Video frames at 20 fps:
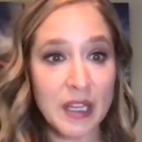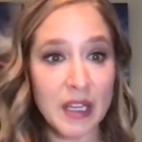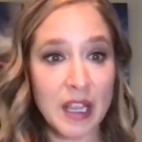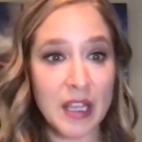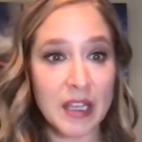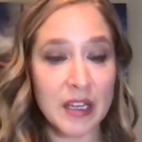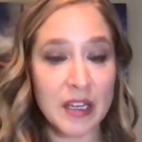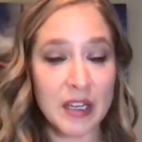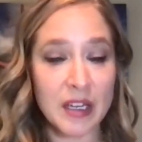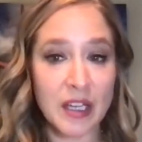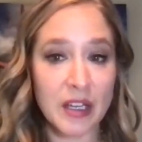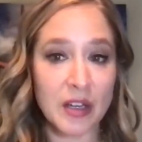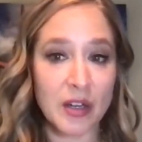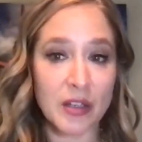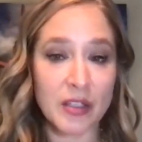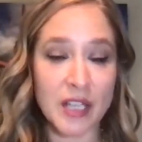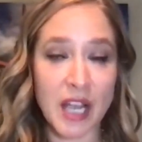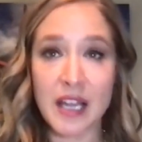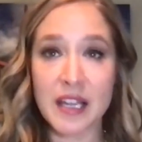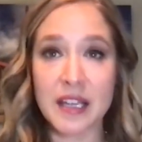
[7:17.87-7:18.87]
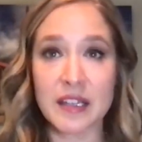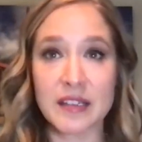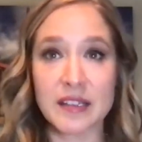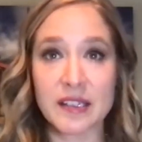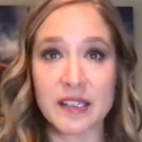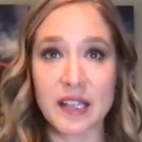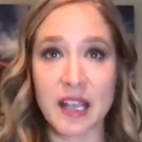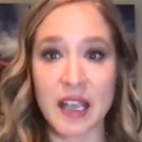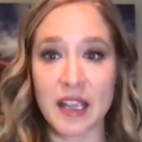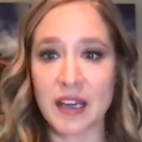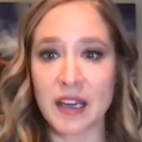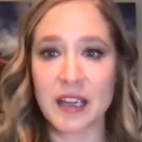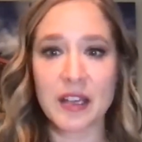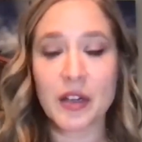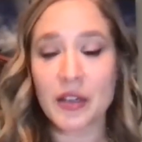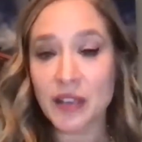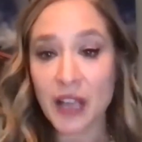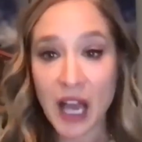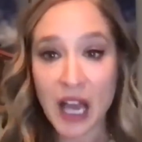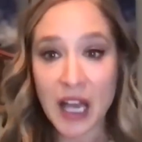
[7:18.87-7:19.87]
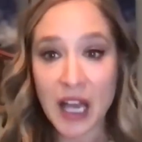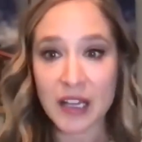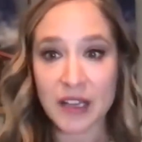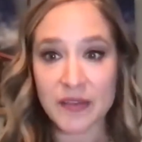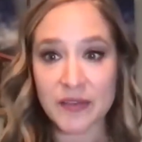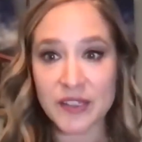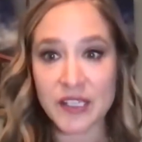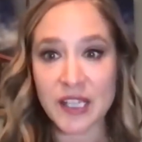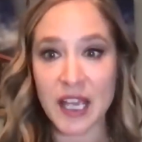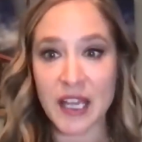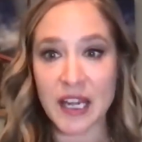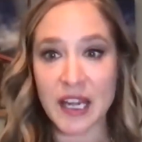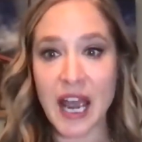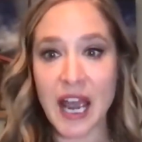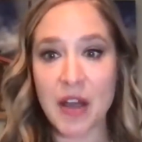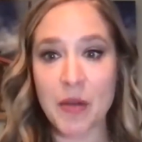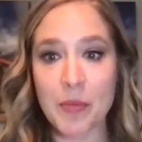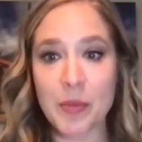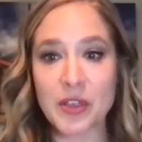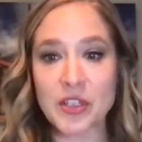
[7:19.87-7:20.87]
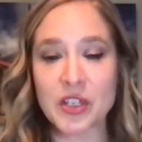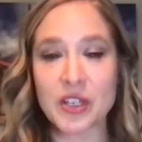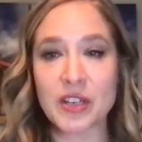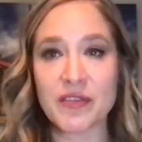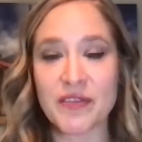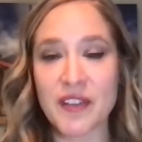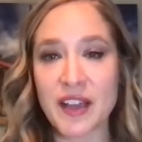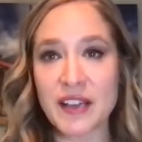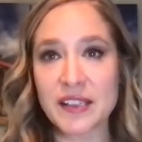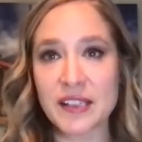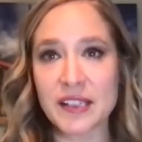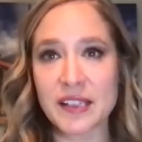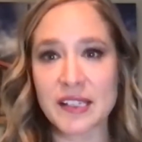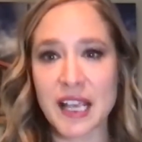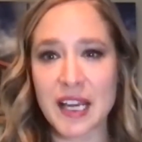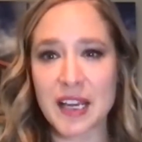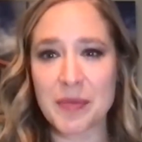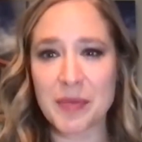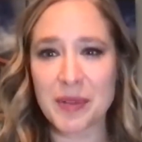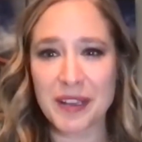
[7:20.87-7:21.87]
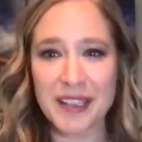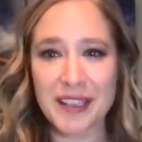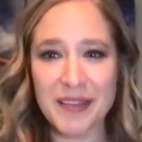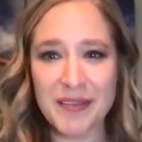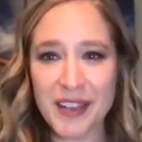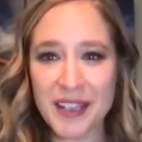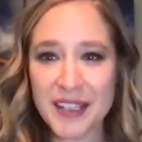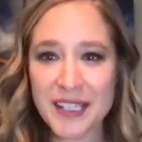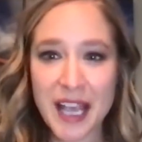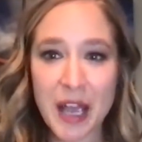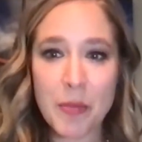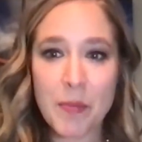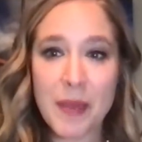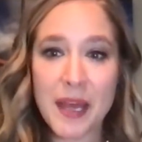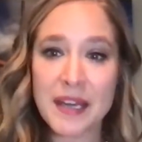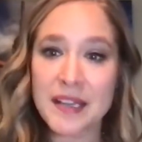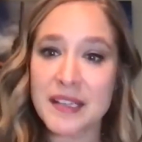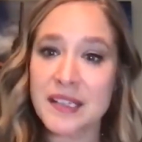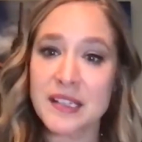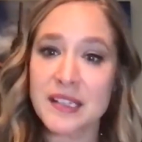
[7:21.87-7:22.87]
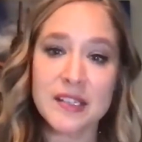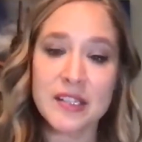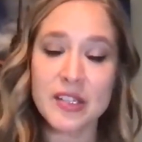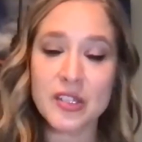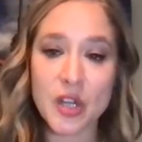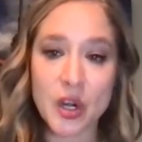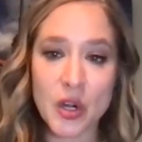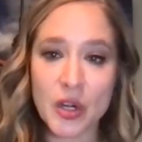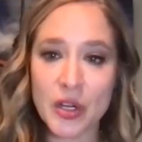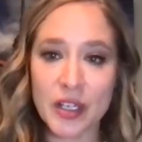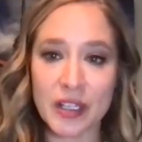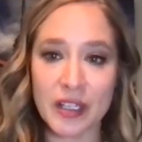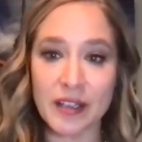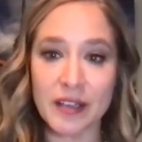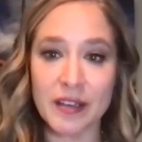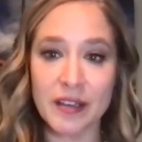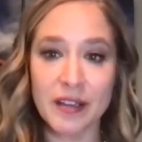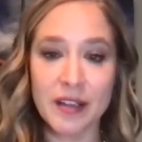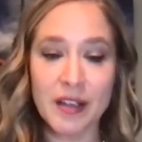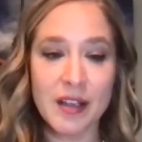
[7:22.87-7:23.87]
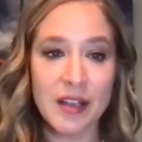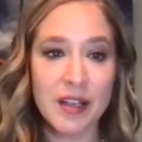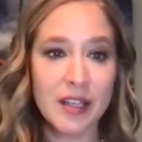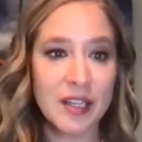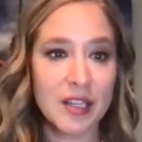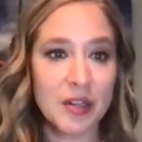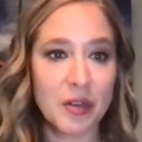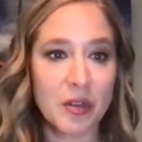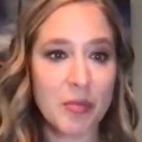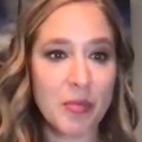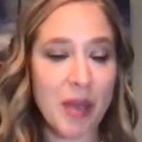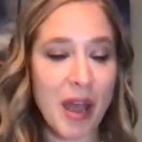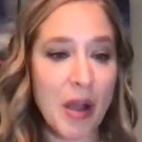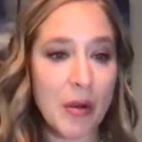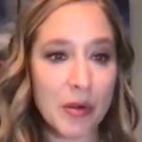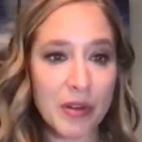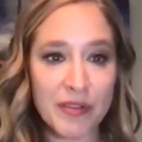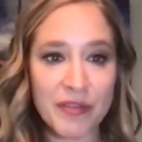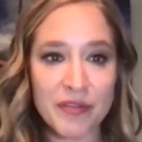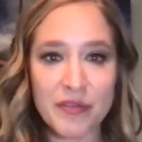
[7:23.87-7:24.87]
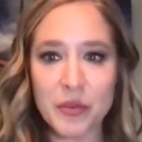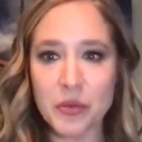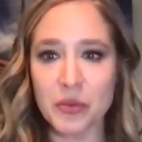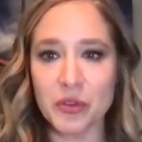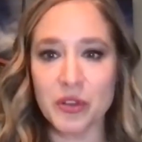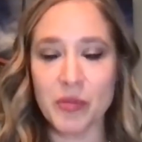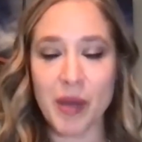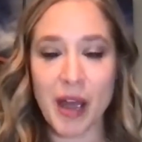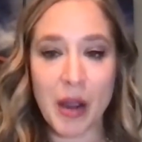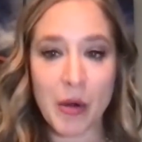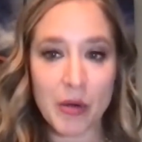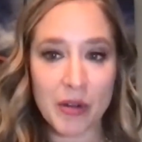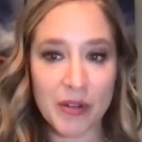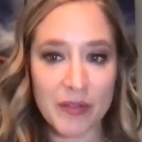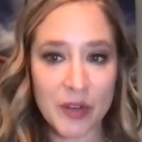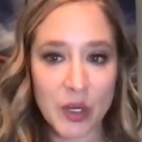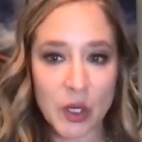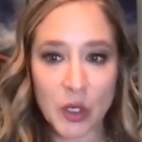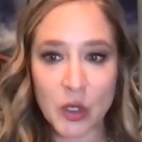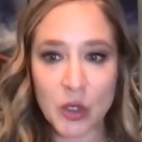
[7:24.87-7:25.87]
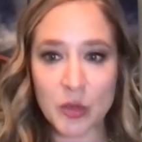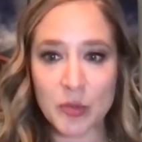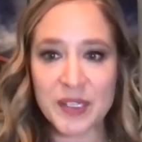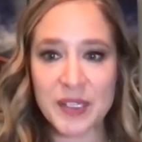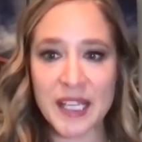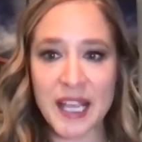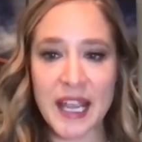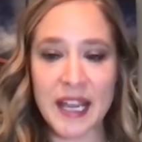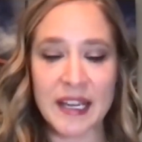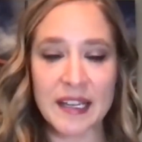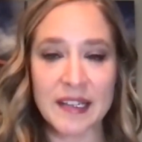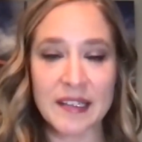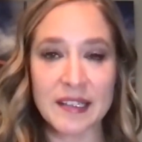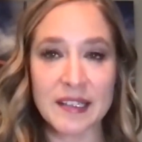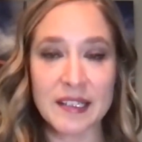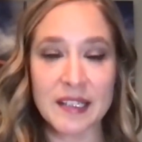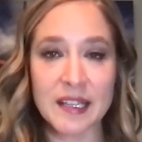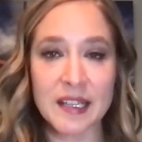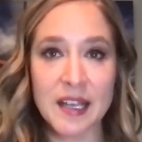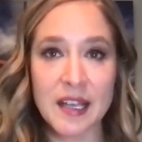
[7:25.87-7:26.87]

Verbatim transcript: in, in our diets and in our lives and how much it affects us. And I believe that's how medicine started you know, the power of food, the power of herbs. And